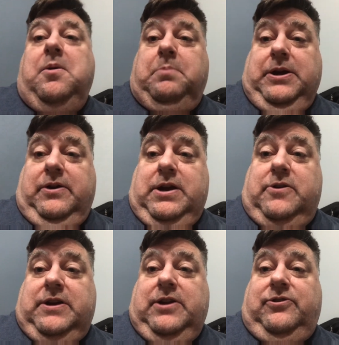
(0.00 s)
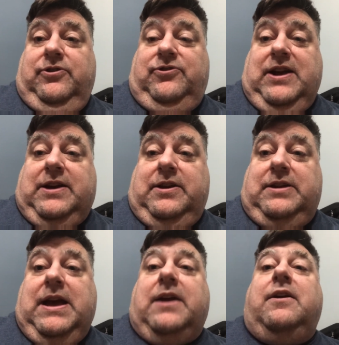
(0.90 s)
player character gets his second
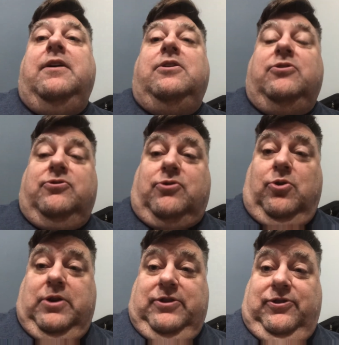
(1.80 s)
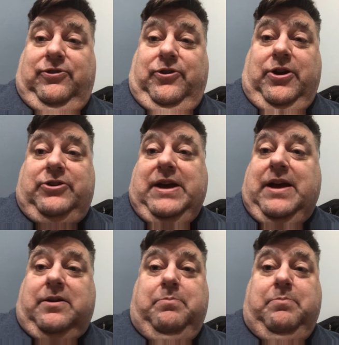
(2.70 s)
attack, troll gets his third attack.